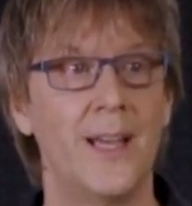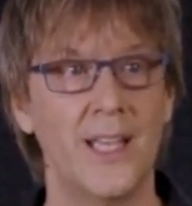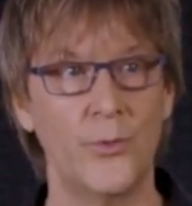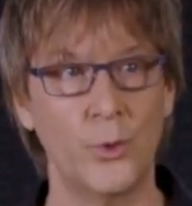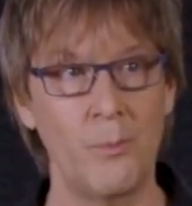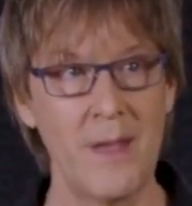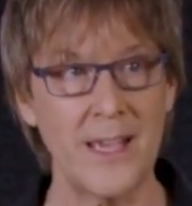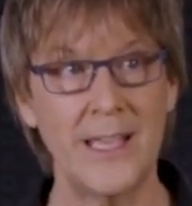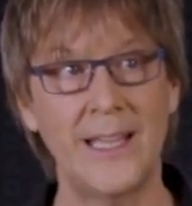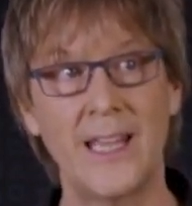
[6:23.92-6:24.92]
If we're
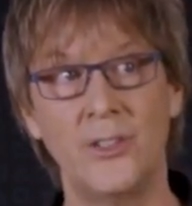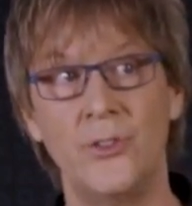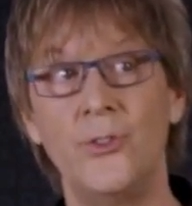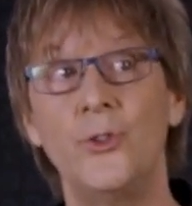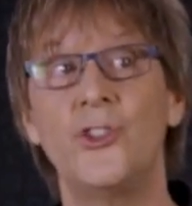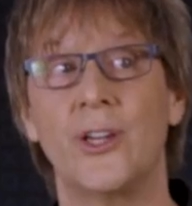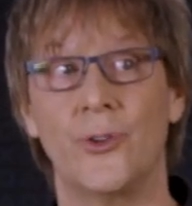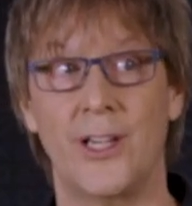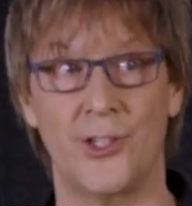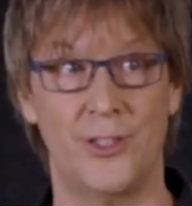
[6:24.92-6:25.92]
making a new
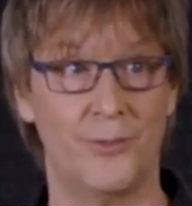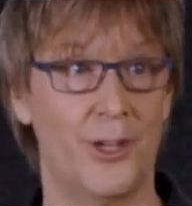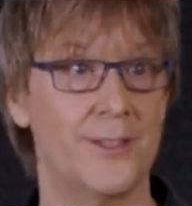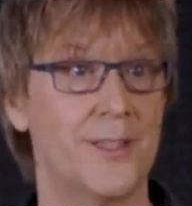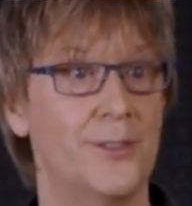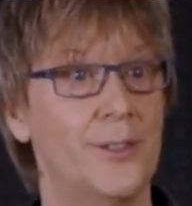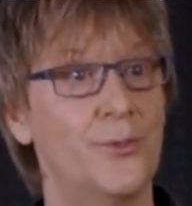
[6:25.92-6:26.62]
generation of console,